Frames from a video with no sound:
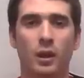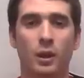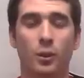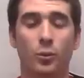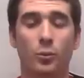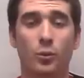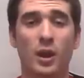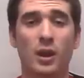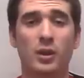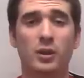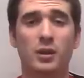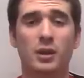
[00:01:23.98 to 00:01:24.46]

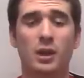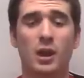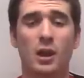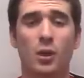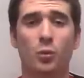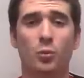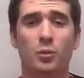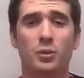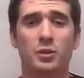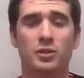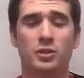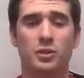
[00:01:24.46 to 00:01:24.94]
In rounding
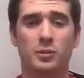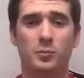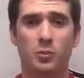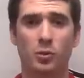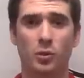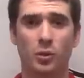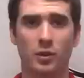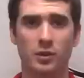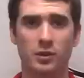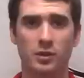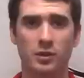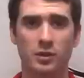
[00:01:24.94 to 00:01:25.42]
out winter
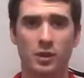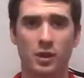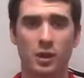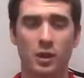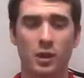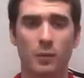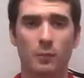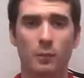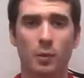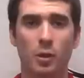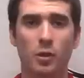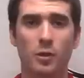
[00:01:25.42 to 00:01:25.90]
sports,
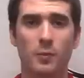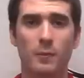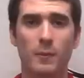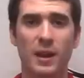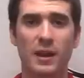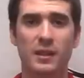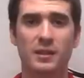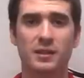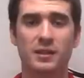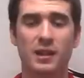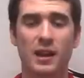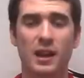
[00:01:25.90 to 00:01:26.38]
both
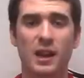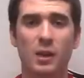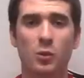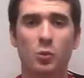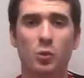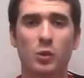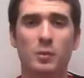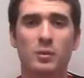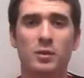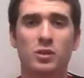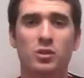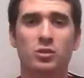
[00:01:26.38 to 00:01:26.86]
men's
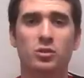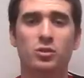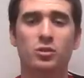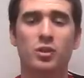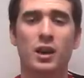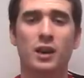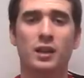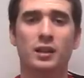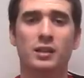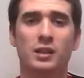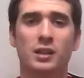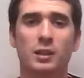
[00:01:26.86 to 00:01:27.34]
and women's
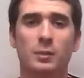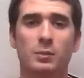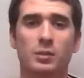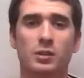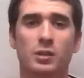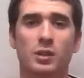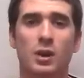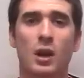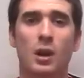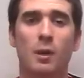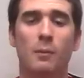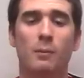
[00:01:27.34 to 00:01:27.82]
track
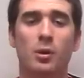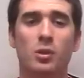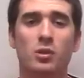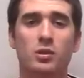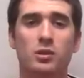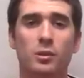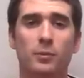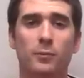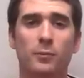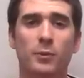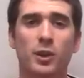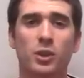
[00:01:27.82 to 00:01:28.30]
teams
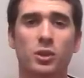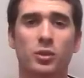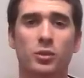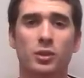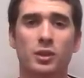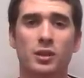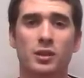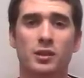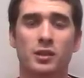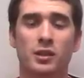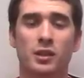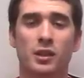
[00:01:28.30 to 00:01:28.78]
posted
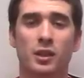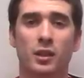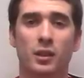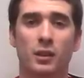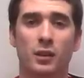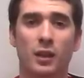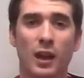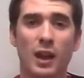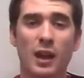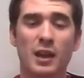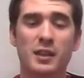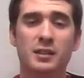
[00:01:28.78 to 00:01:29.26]
victories in
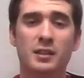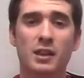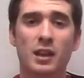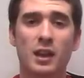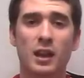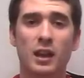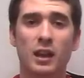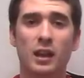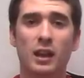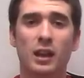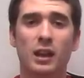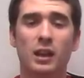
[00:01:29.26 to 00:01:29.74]
the
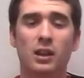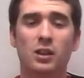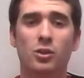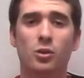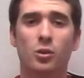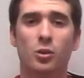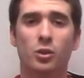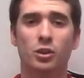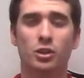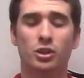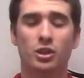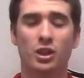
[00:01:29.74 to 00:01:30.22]
SAA
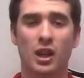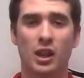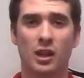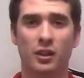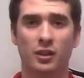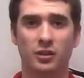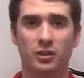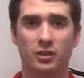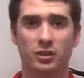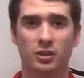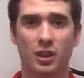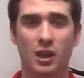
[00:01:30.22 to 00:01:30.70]
Indoor
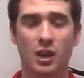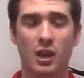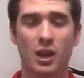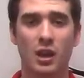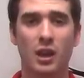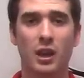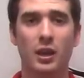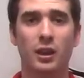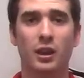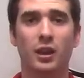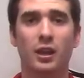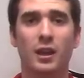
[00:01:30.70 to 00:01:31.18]
Challenge
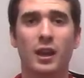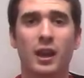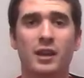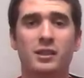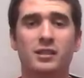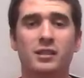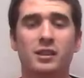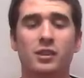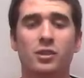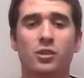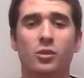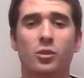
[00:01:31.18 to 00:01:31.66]
in the
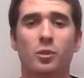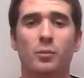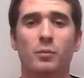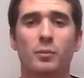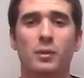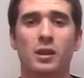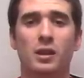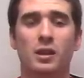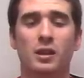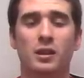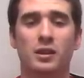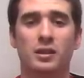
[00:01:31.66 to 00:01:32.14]
last indoor
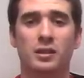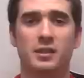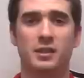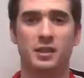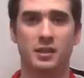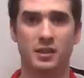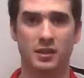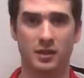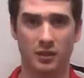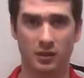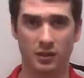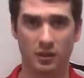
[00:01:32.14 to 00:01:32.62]
meet of the
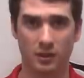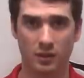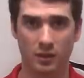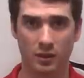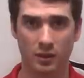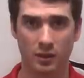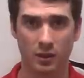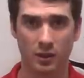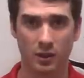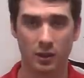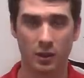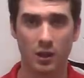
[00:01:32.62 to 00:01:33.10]
season.
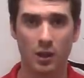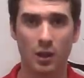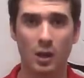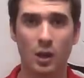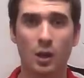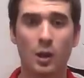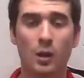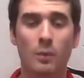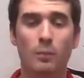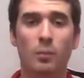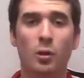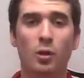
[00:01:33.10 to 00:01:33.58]

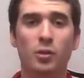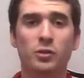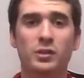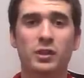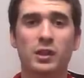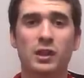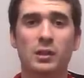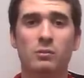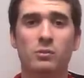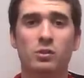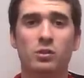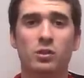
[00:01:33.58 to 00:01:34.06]
Both
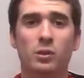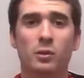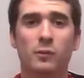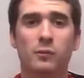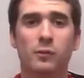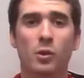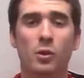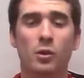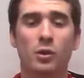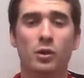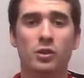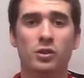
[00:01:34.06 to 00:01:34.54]
teams look
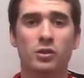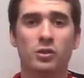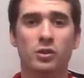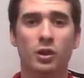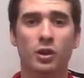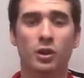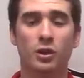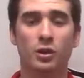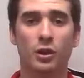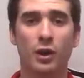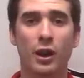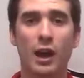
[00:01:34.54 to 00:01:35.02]
forward to
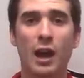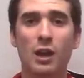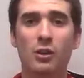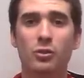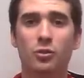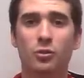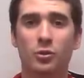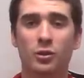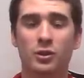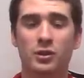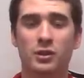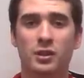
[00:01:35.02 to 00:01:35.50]
starting their
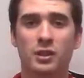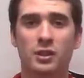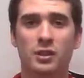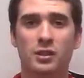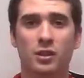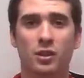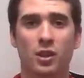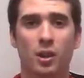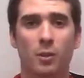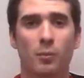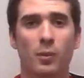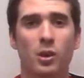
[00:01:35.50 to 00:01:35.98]
outdoor
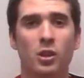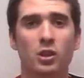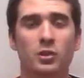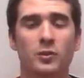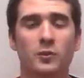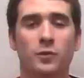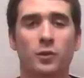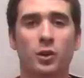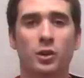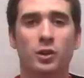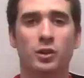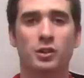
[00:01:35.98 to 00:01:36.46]
season on
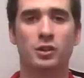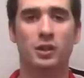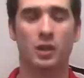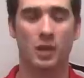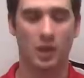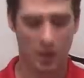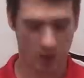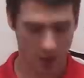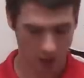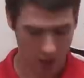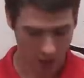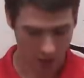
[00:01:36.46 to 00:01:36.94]
March 1st
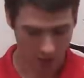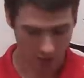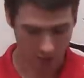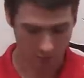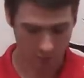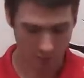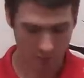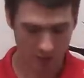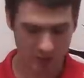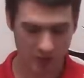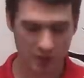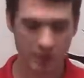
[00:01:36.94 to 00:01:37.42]
at the
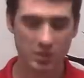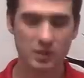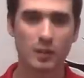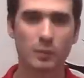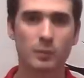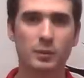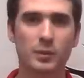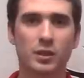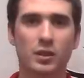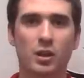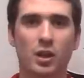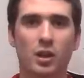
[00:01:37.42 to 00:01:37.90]

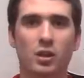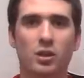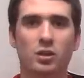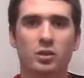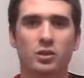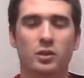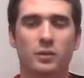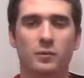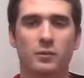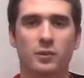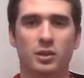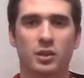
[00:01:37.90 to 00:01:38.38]
Mississippi
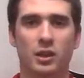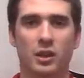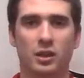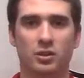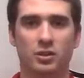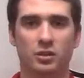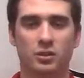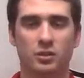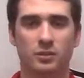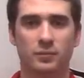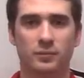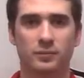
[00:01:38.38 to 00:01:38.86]
College
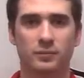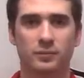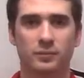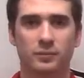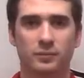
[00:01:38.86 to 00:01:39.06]
Invitational.